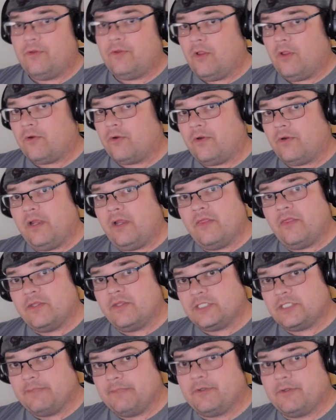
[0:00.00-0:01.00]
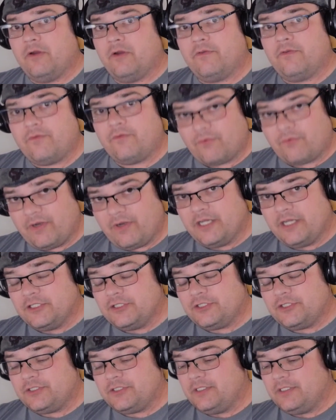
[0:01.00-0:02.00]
longer in the zip code of cringe.